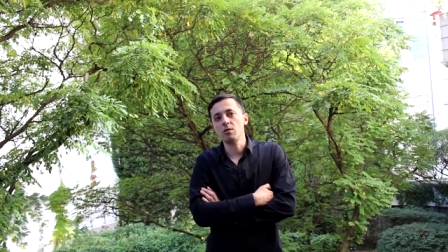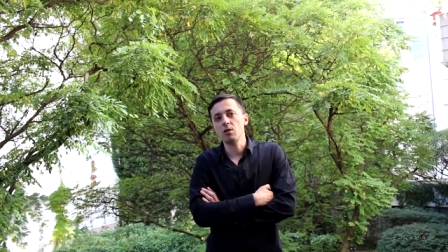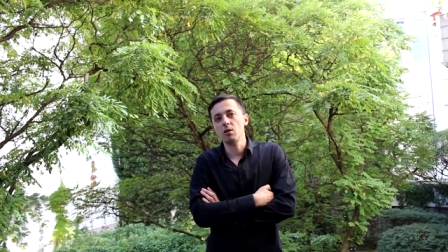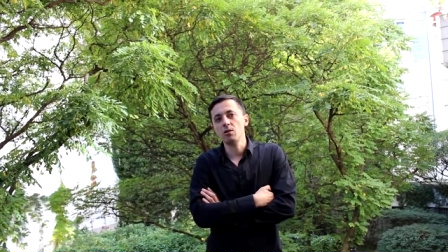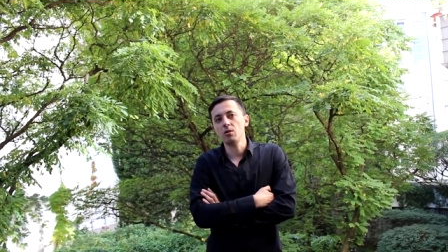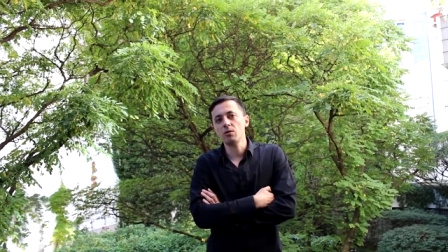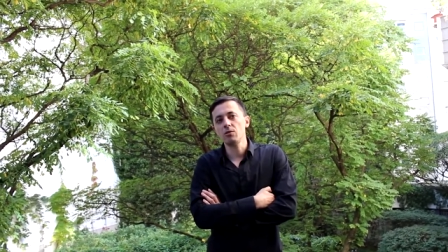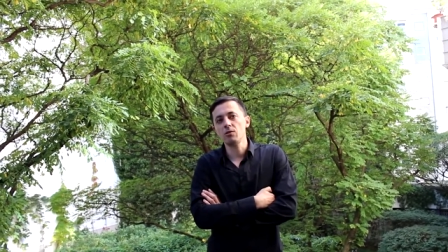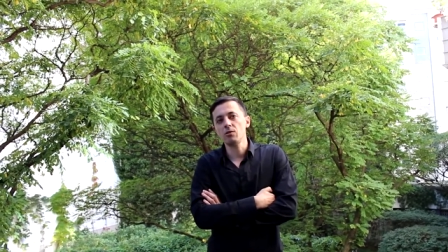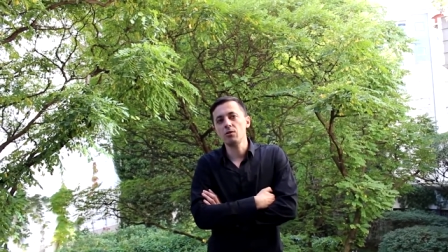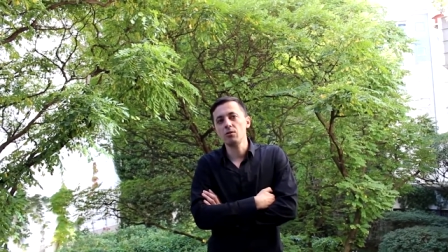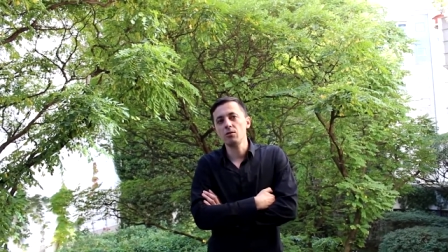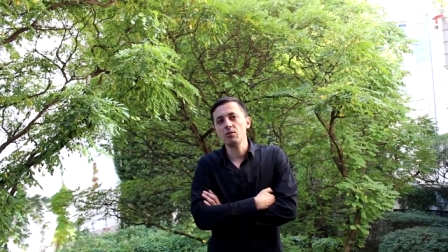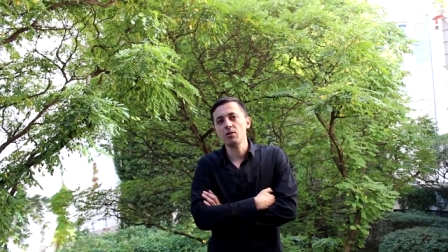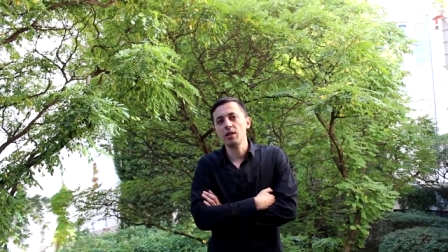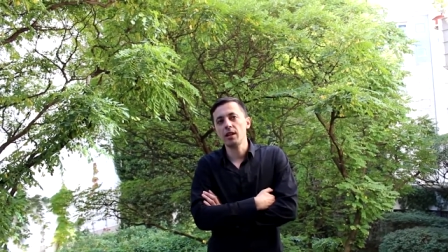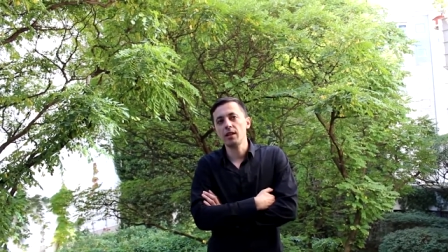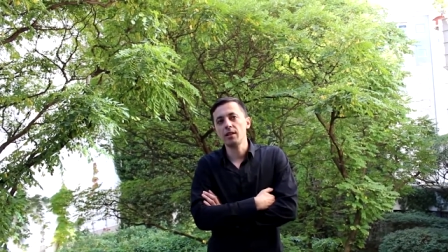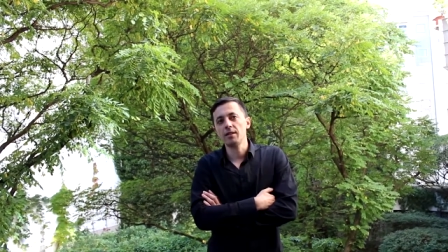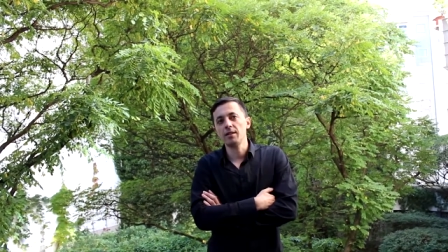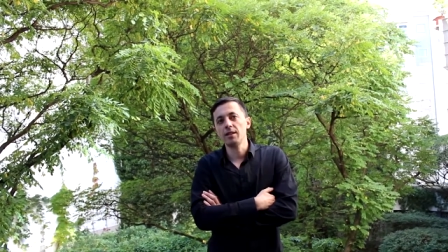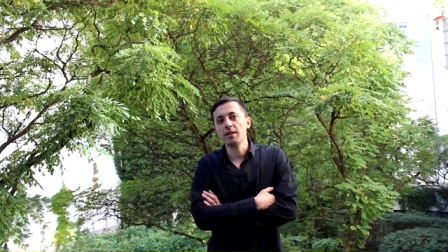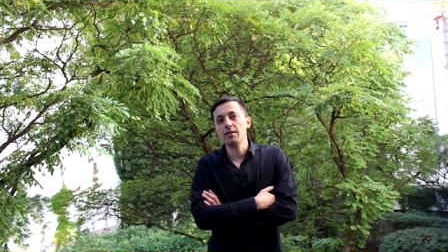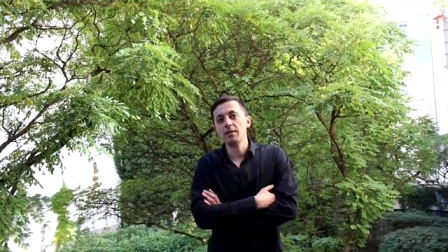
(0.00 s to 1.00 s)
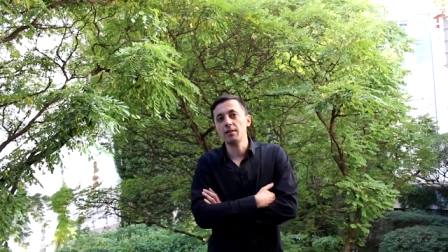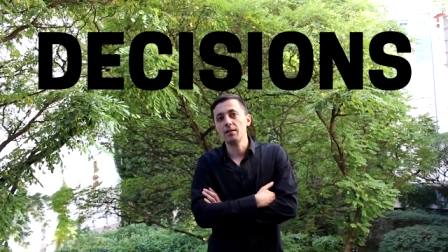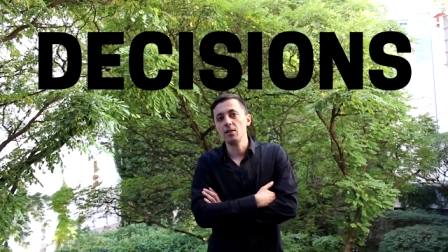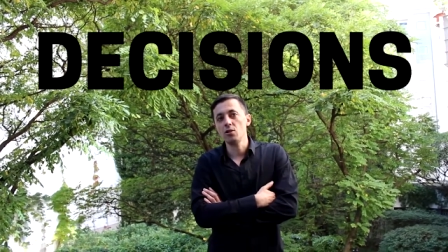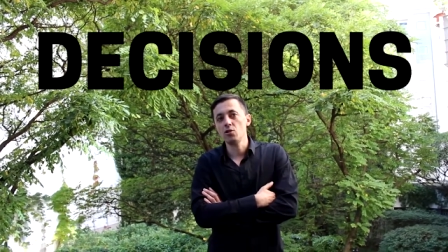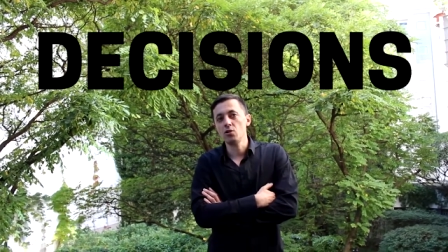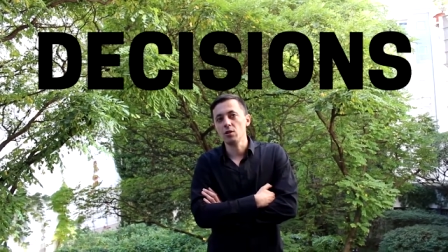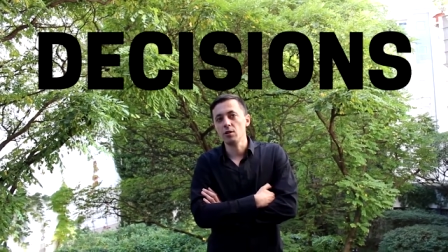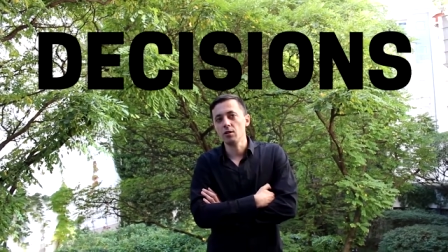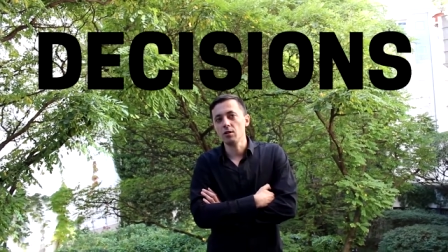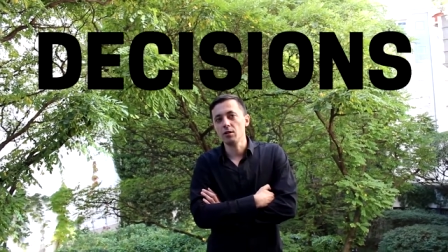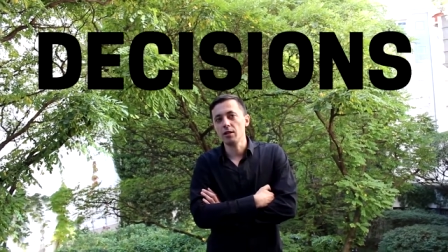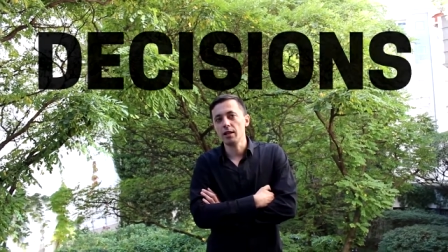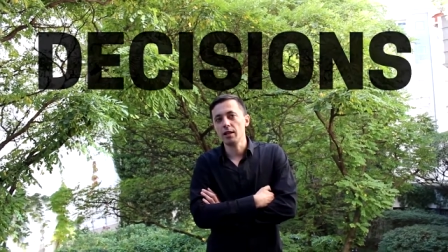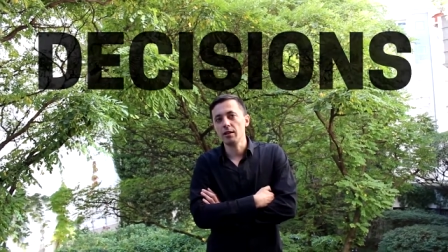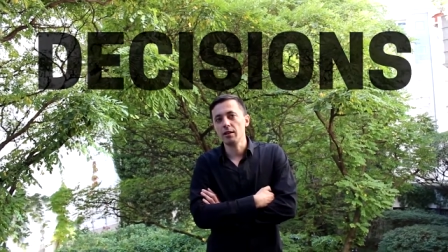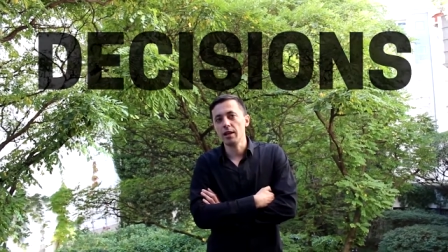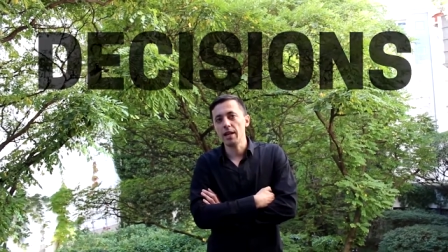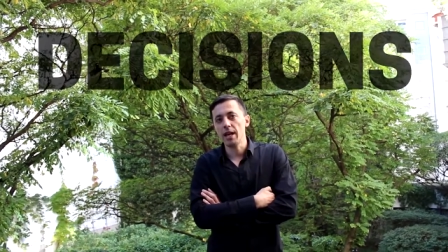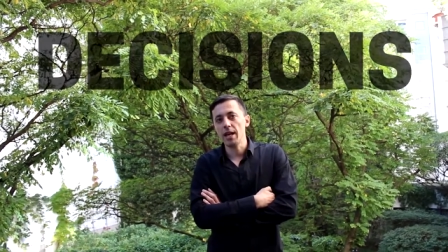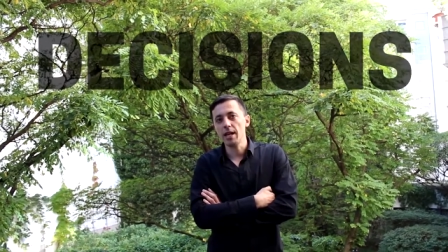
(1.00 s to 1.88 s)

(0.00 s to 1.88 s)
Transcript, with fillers: Those, those are decisions. They're